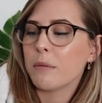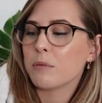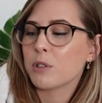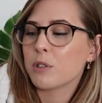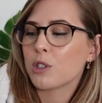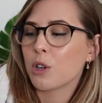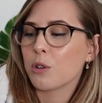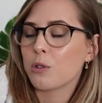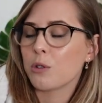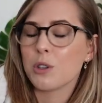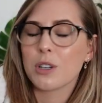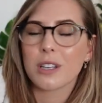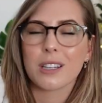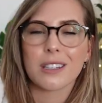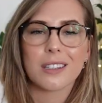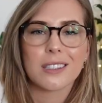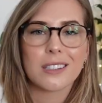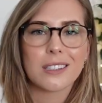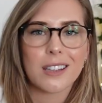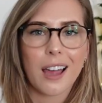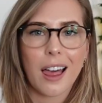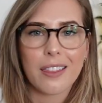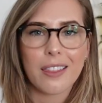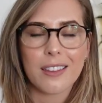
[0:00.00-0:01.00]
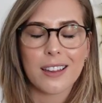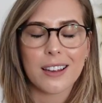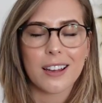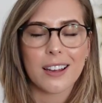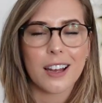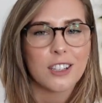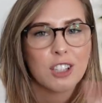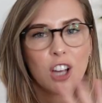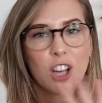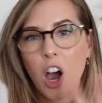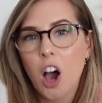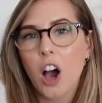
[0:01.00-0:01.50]
so you can set
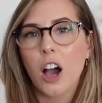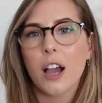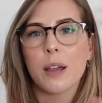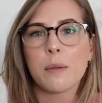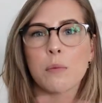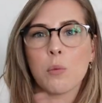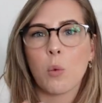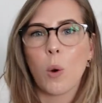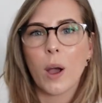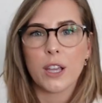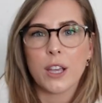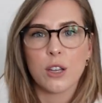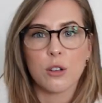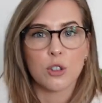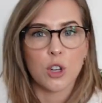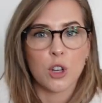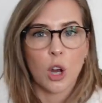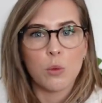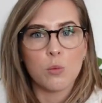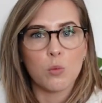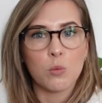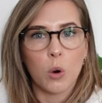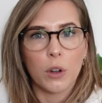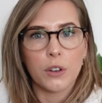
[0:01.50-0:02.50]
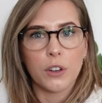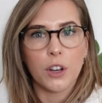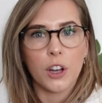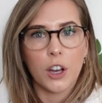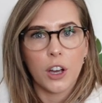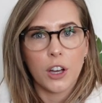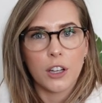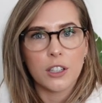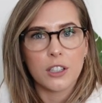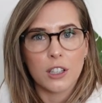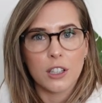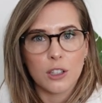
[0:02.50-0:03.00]
a time where you don't want
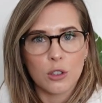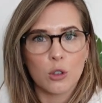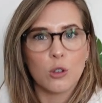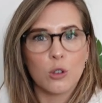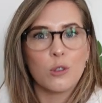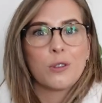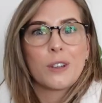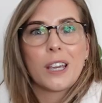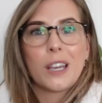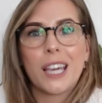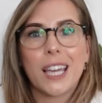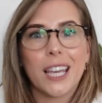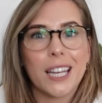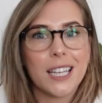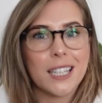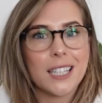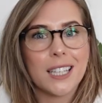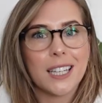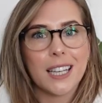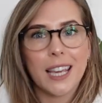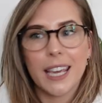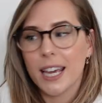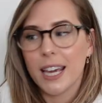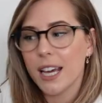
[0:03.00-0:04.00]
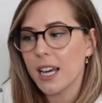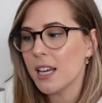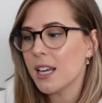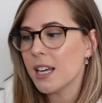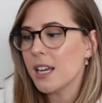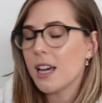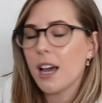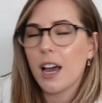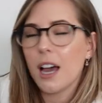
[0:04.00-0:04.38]
her to sort of kick into gear